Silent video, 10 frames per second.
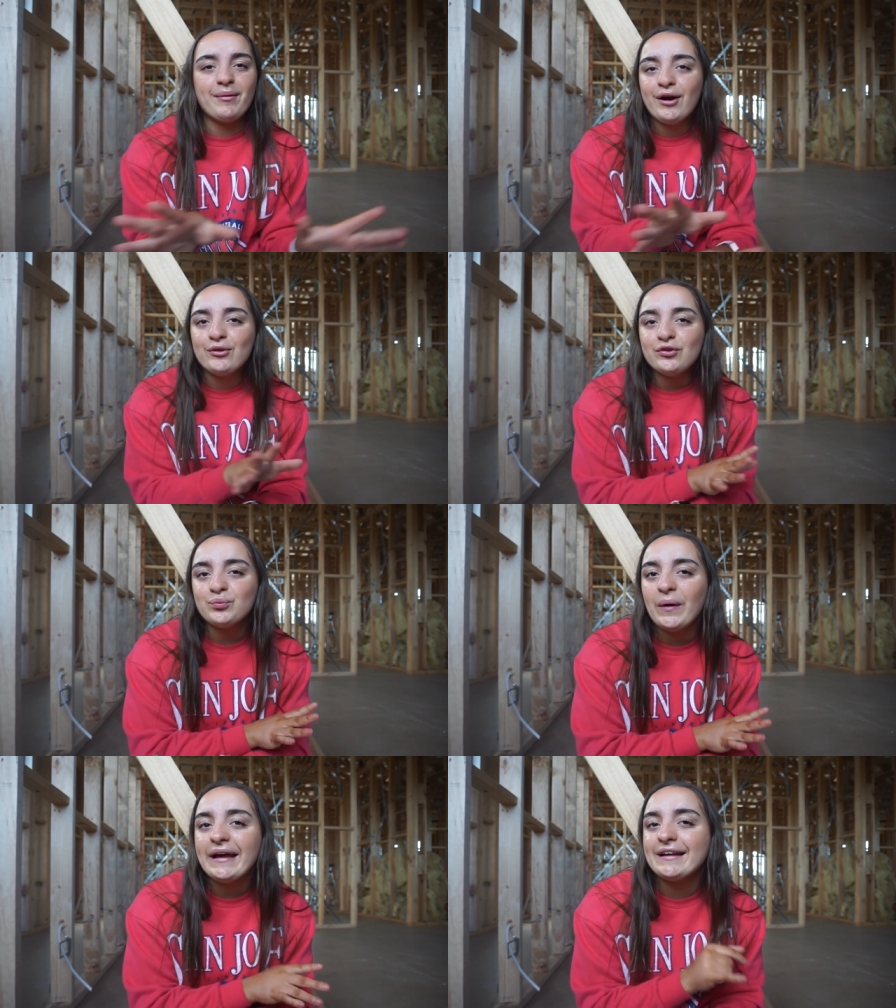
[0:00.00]
Maybe I'll
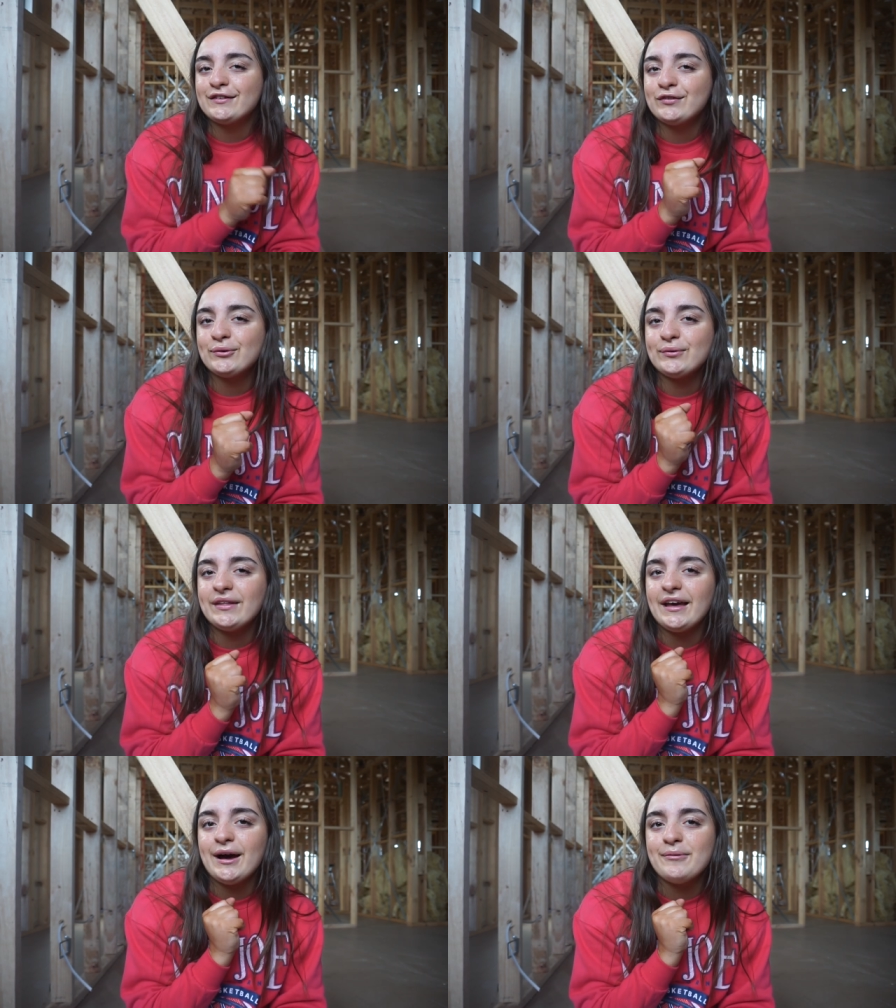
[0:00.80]
just wait until
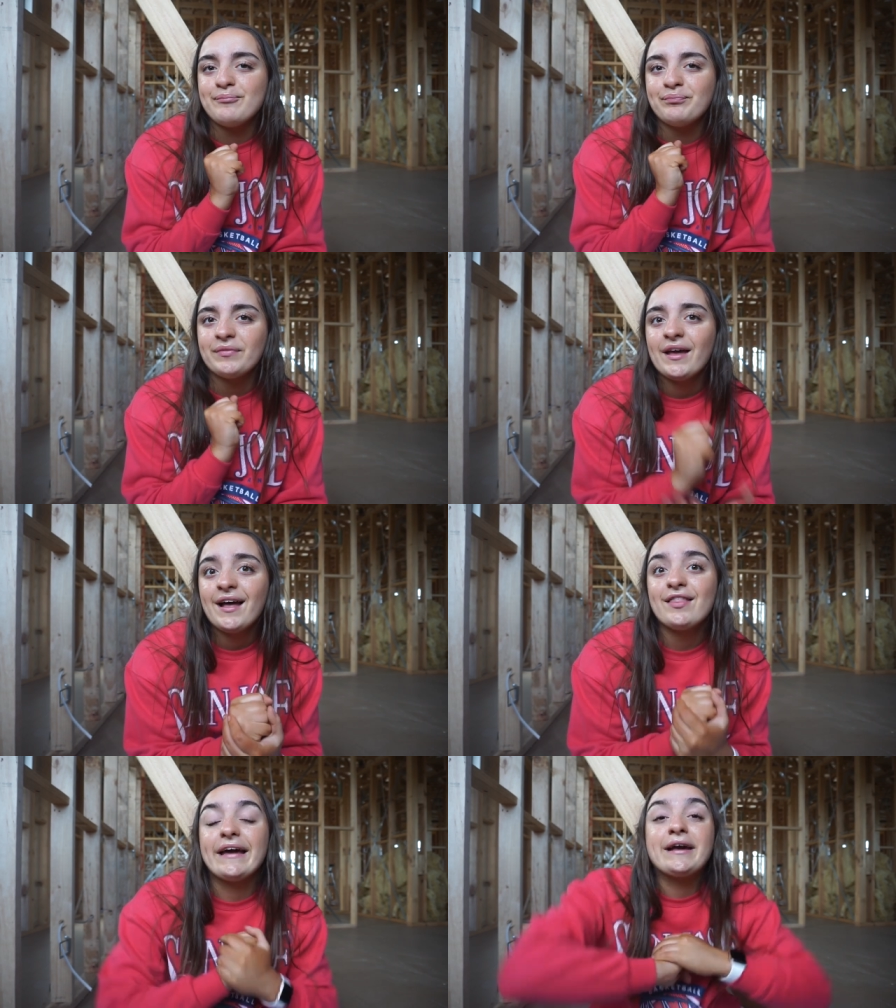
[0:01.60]
the um
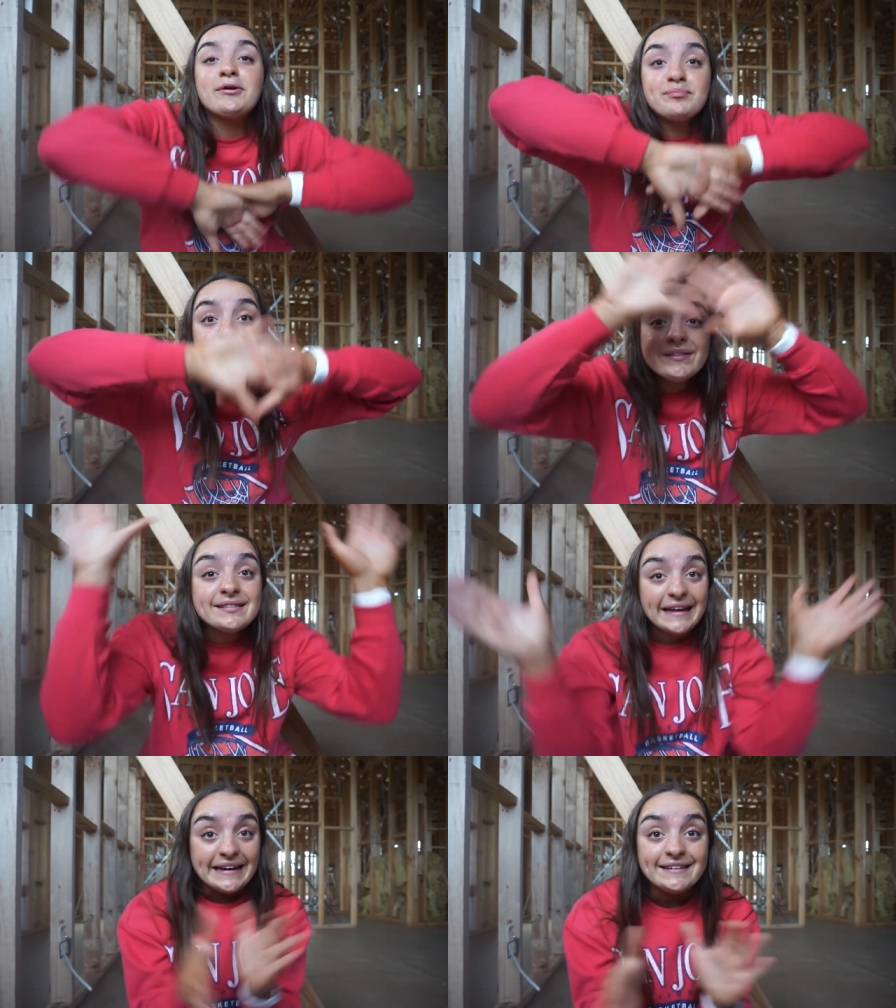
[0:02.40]
like
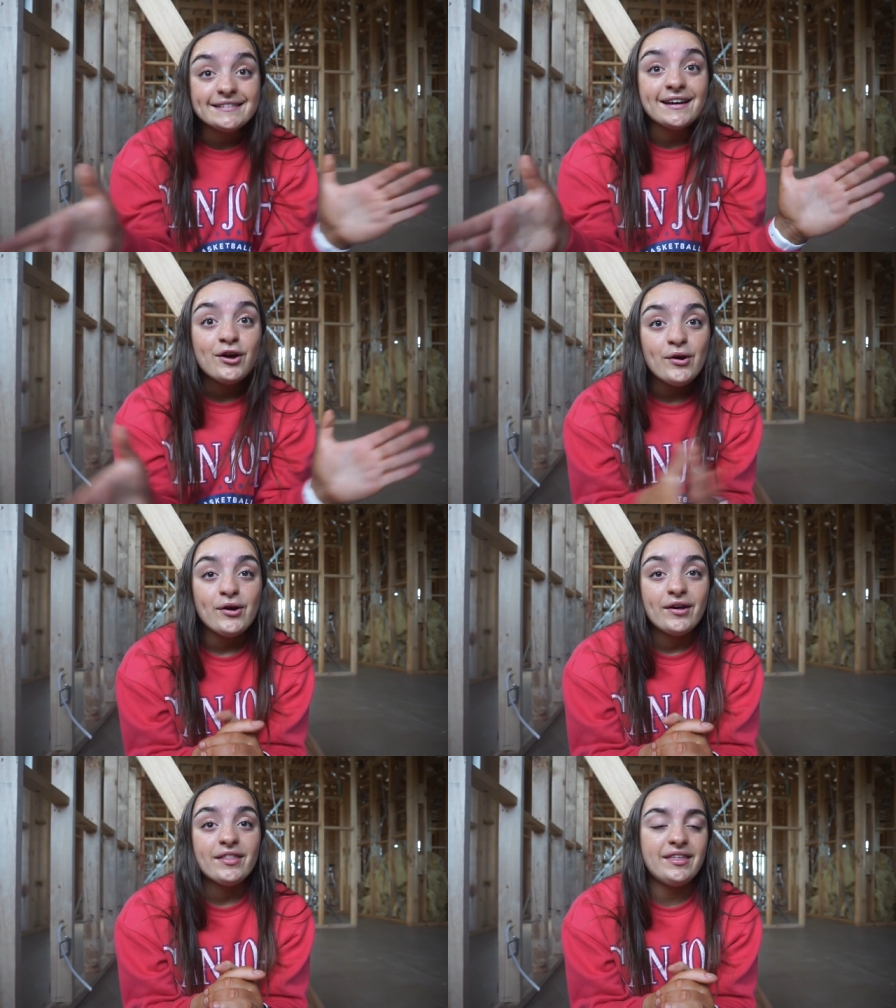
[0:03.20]
complete
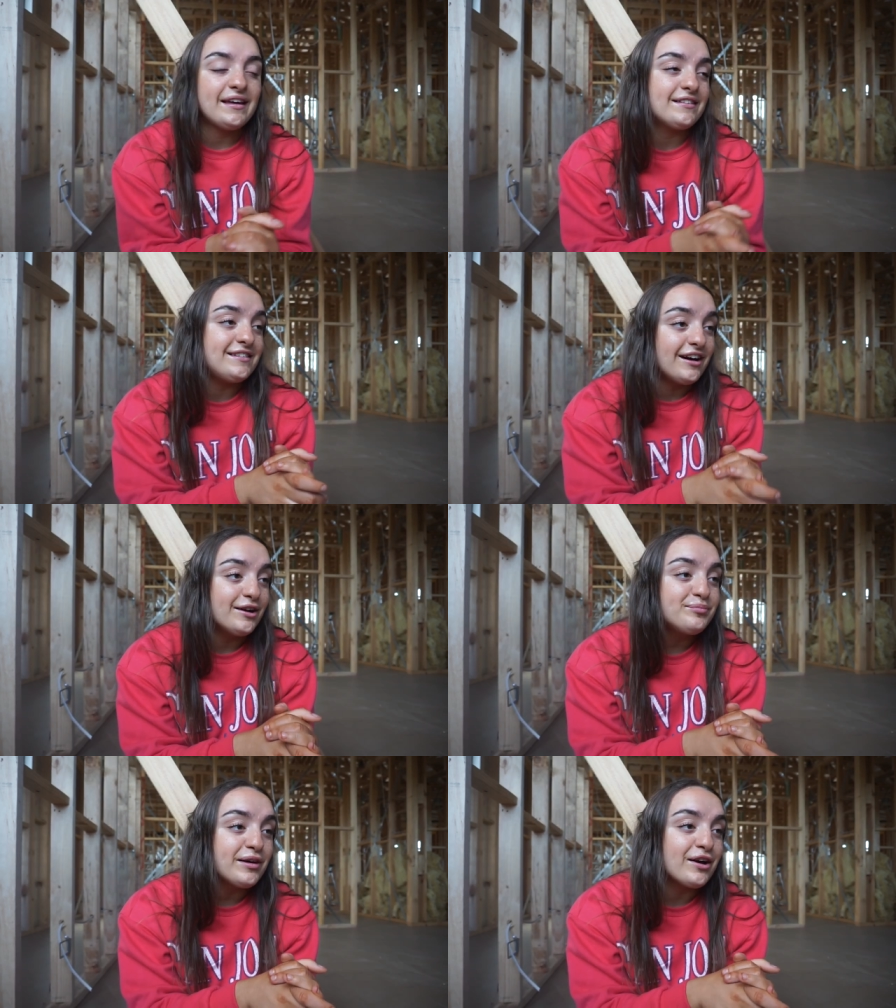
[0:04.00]
thing is
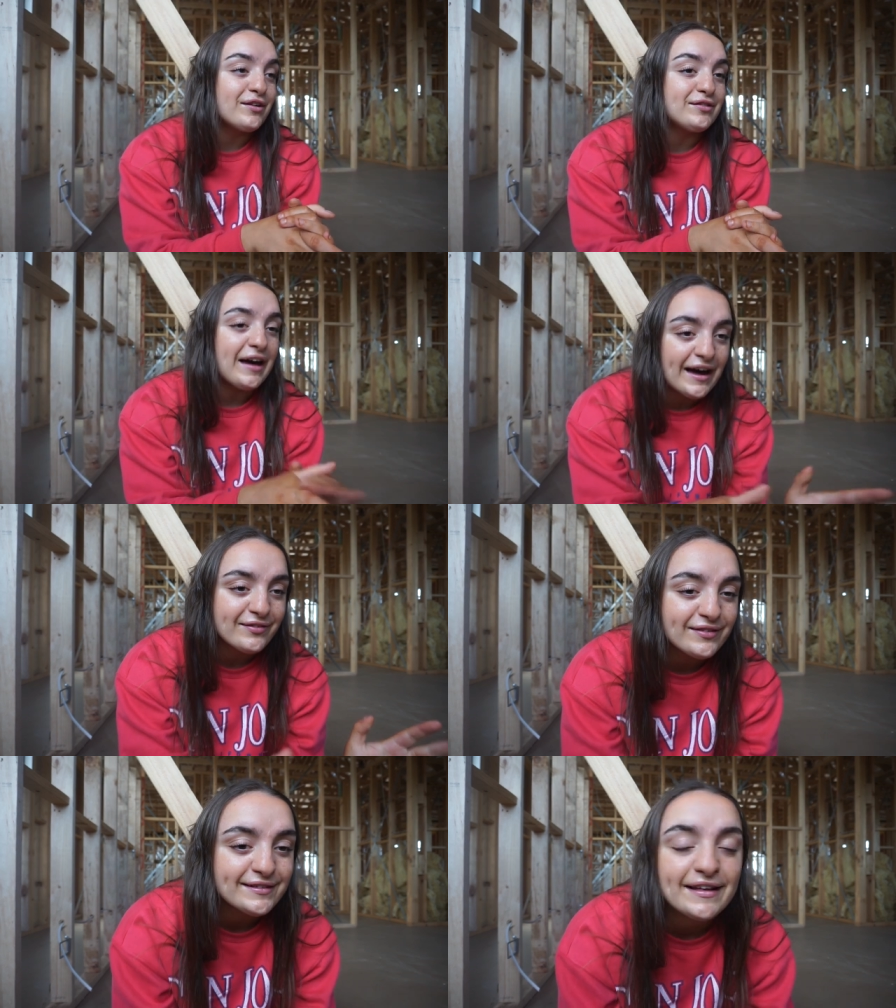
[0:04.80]
done because I
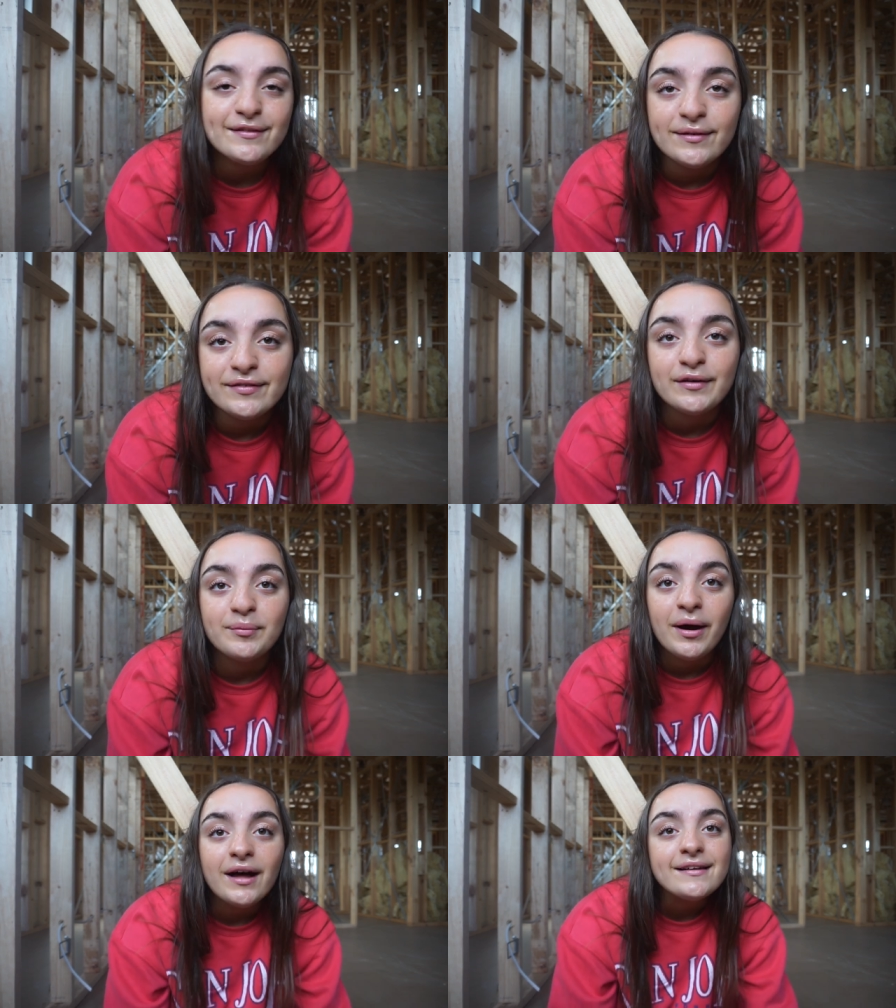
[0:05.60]
feel like that's my
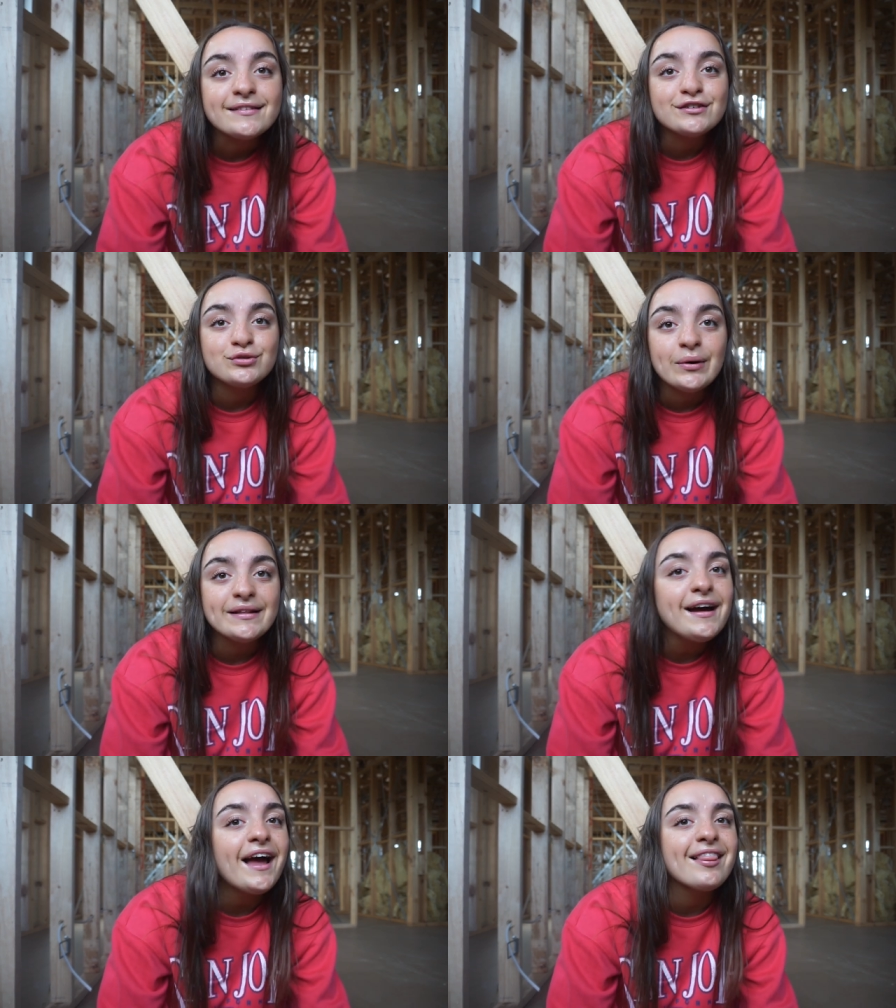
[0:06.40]
favorite part is the
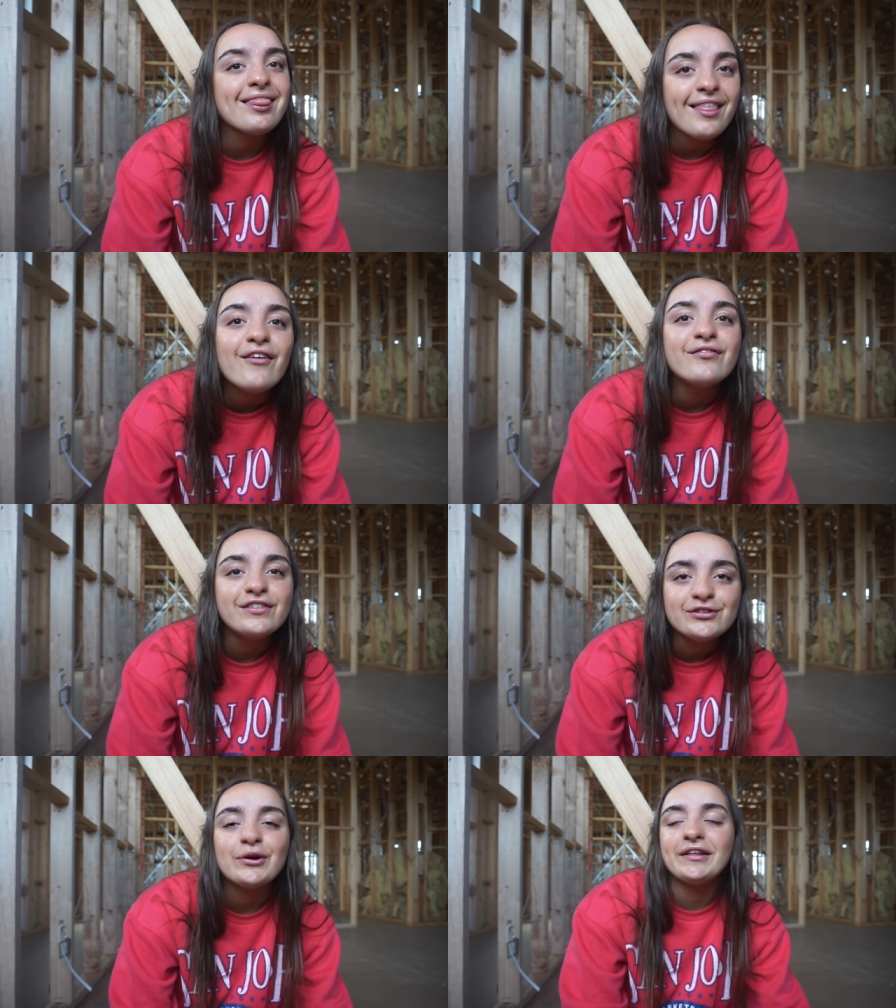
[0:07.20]
toilet. I love
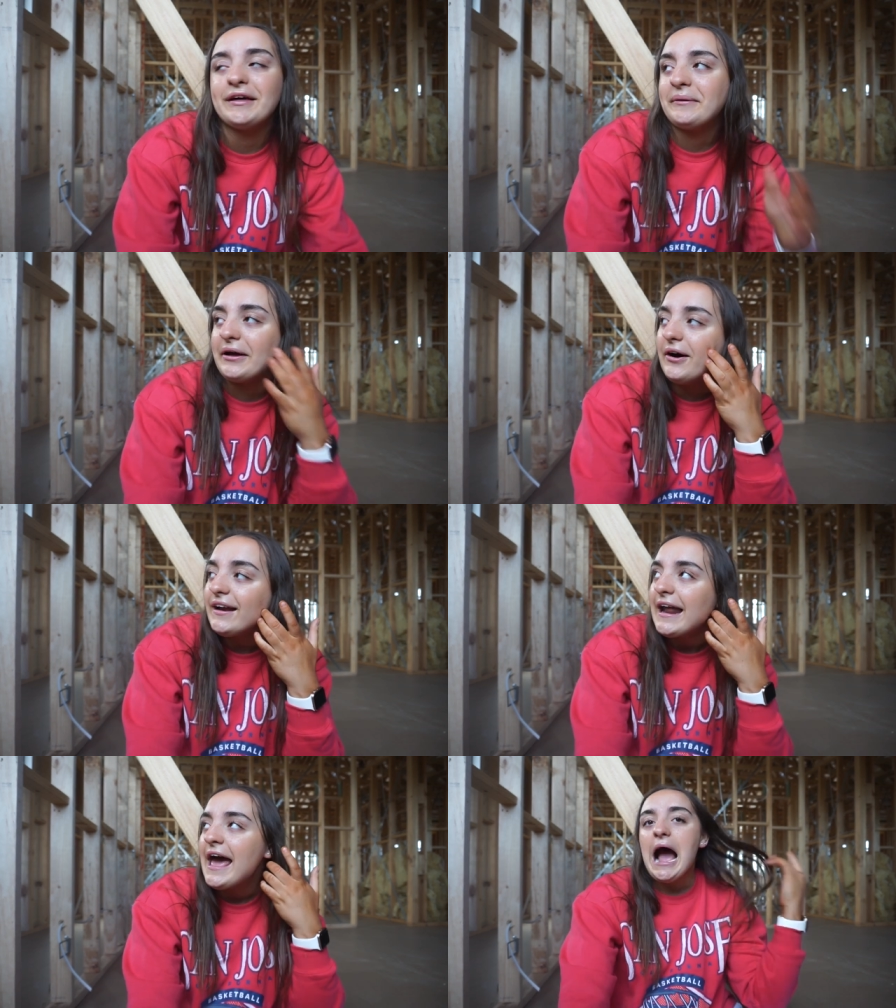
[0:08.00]
the toilet that we
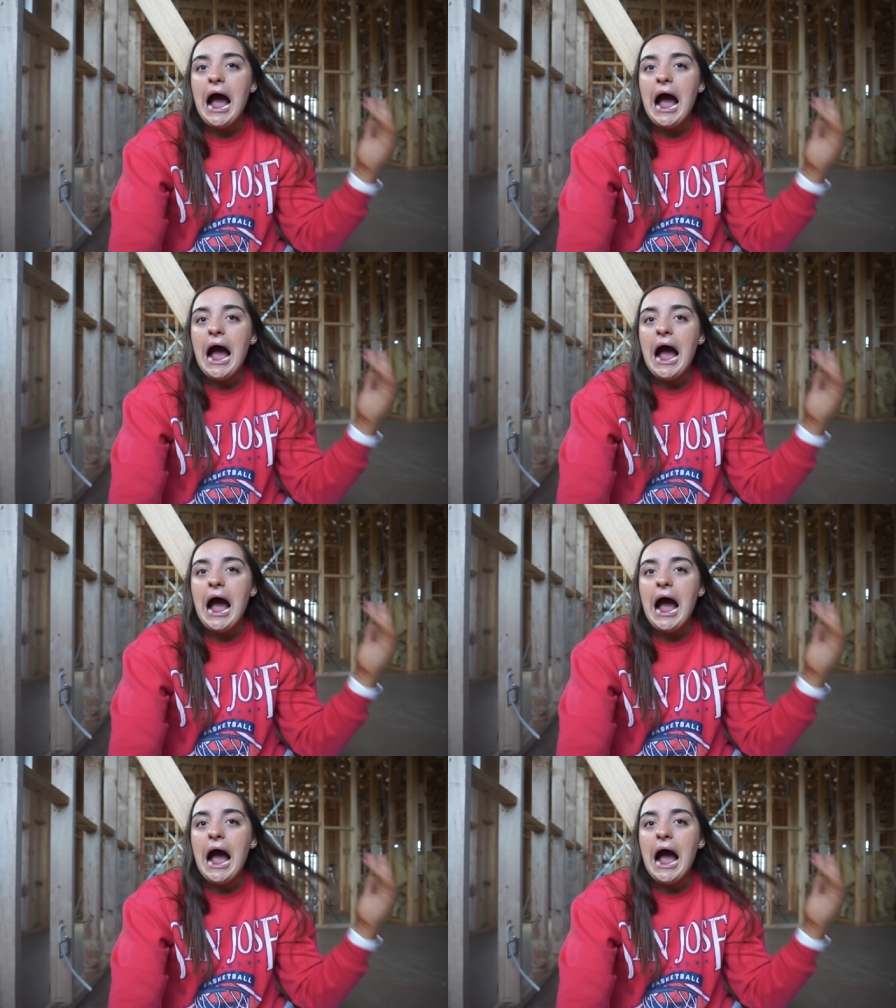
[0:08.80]
got.